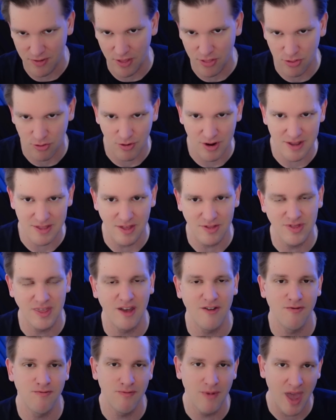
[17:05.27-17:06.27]
the three that
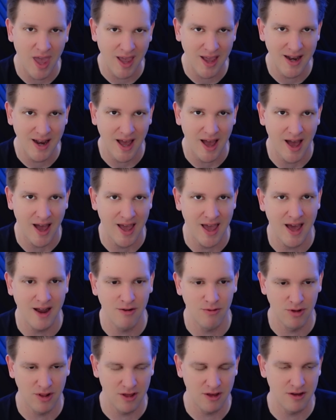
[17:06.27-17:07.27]
they've made. I had
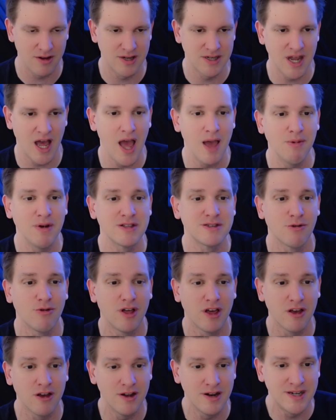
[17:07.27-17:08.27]
a really good time. It's a
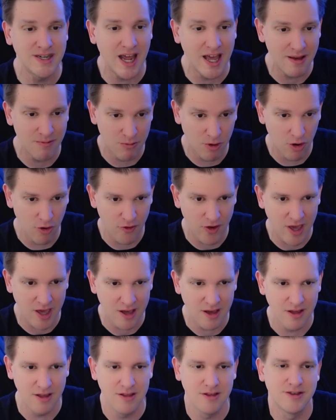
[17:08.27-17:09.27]
really good date
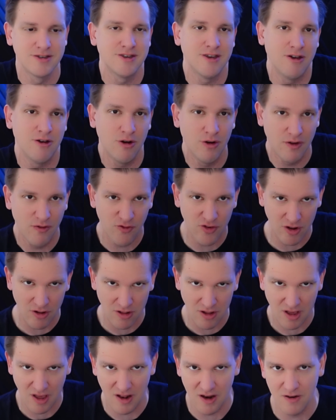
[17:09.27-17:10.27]
movie. So if you're
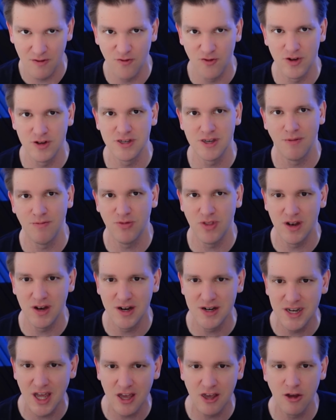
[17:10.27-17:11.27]
looking for something
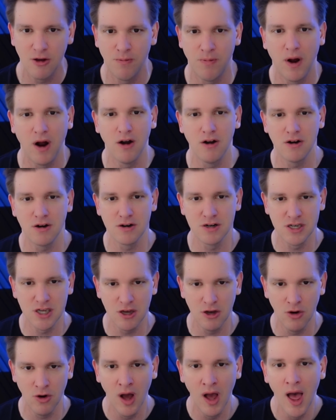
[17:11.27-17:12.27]
to take your partner
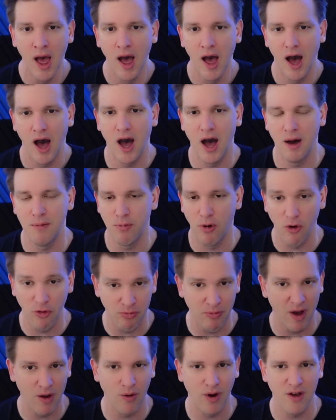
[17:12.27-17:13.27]
to, uh, both
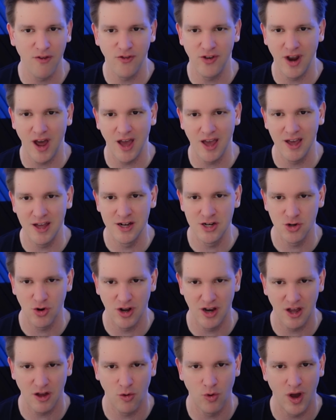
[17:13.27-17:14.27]
my wife and I
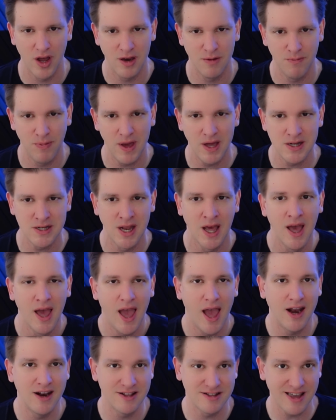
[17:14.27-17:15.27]
enjoyed it quite a bit.
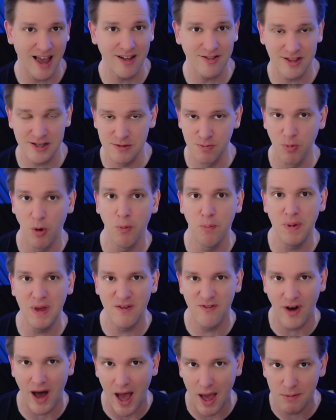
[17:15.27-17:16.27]
And it's got the
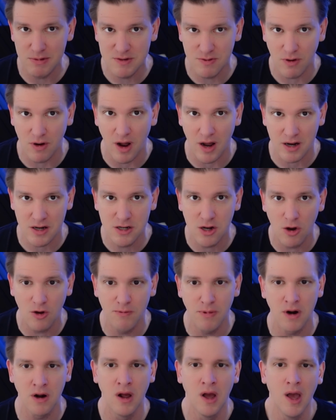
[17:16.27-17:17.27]
spoopy vibes for
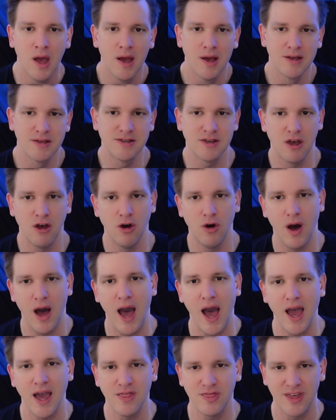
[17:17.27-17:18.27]
October. So
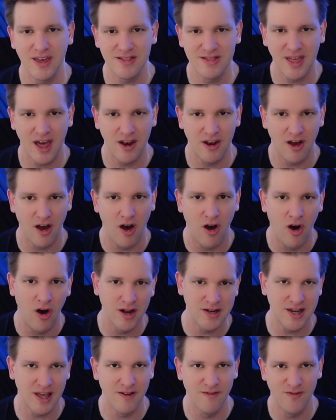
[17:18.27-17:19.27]
I think that A
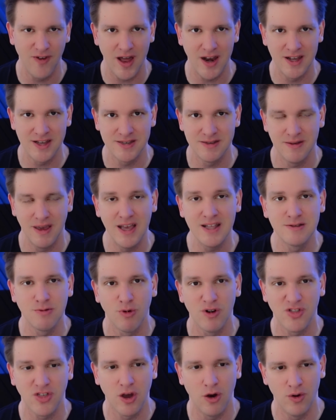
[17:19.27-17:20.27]
Haunting in Venice, it's
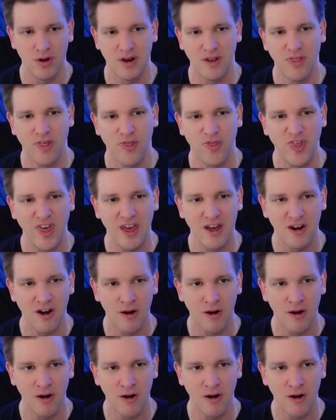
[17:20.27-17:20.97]
worth going to the theater